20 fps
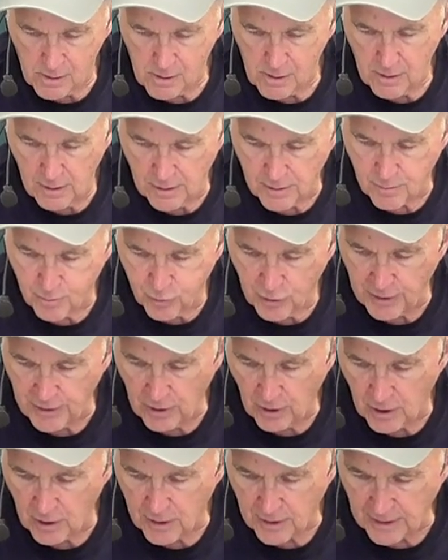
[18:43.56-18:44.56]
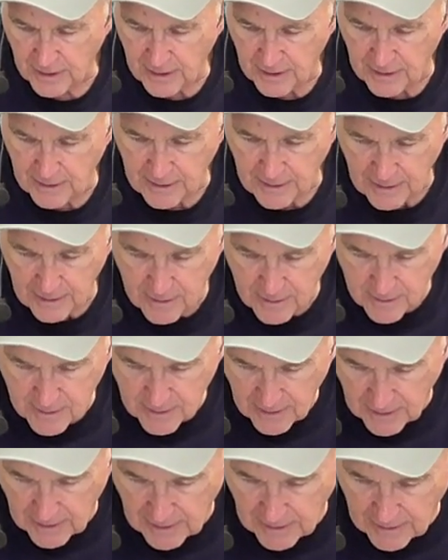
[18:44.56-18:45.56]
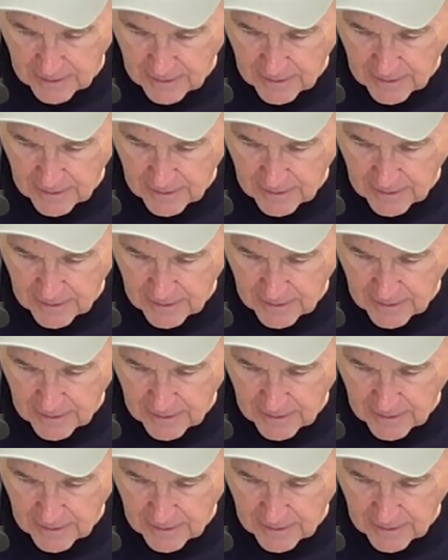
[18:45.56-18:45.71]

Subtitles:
It's pretty hard to get it inside